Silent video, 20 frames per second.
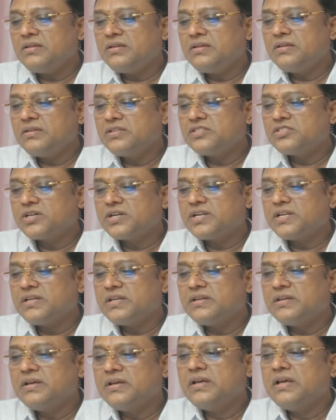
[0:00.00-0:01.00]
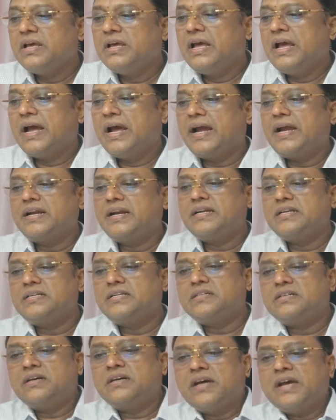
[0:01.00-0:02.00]
Sorry. And
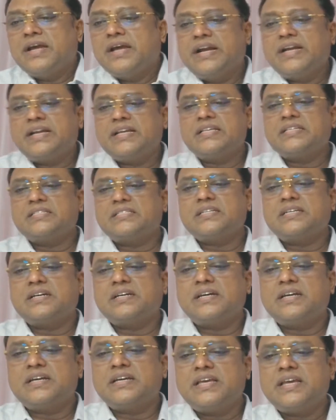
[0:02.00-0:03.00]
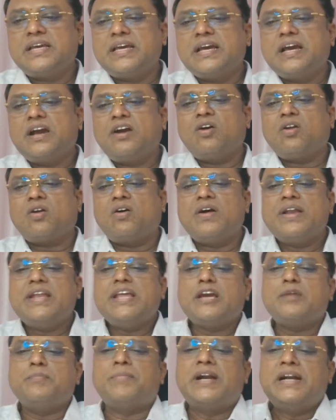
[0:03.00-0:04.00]
it is a
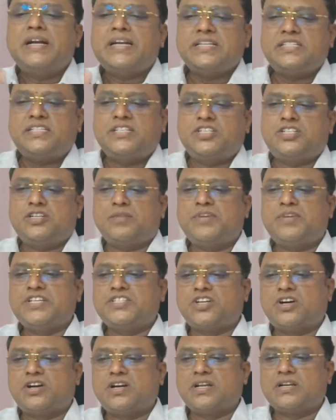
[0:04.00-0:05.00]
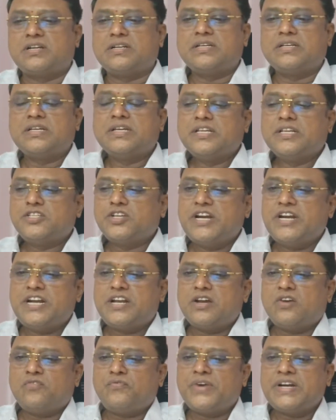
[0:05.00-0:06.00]
chronic multi-system disorder. So it
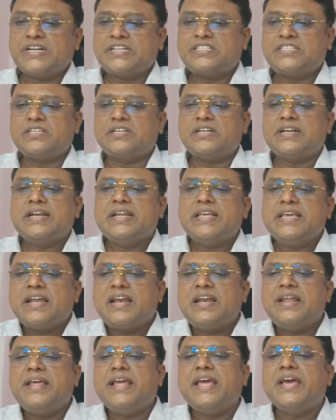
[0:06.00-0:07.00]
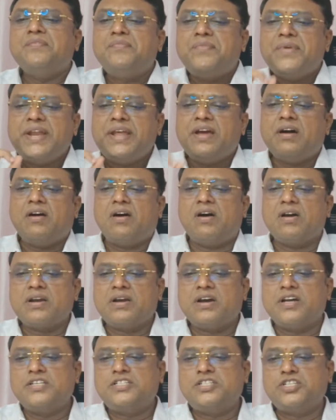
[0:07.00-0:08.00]
affects nearly every
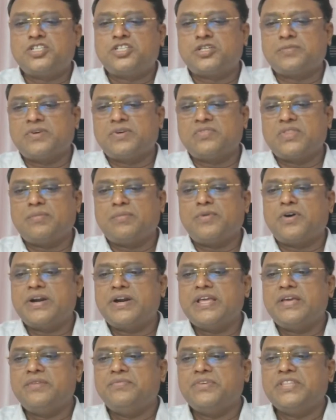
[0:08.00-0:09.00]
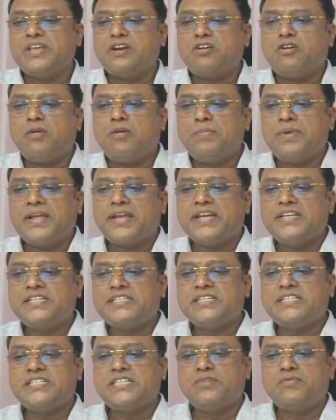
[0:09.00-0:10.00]
organ system of the body, with the
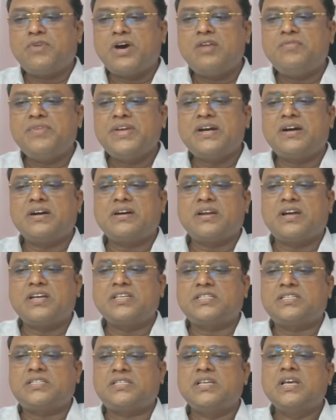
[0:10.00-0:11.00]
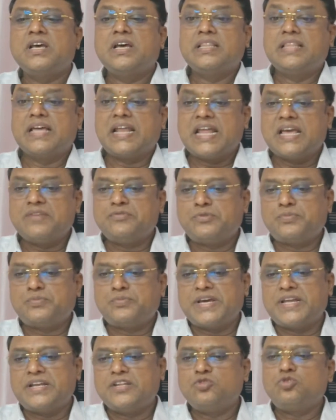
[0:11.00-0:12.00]
complications evolving across the
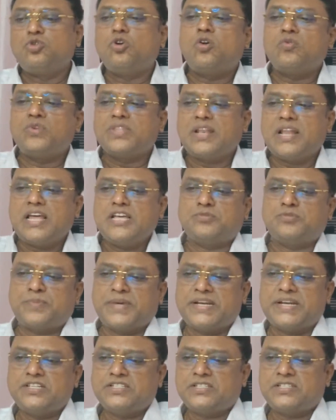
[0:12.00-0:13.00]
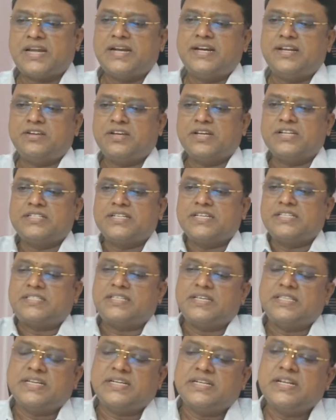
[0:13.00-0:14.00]
lifespan, throughout the lifespan. In slide you can just
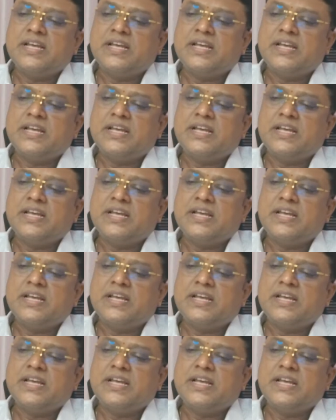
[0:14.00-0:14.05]
see that.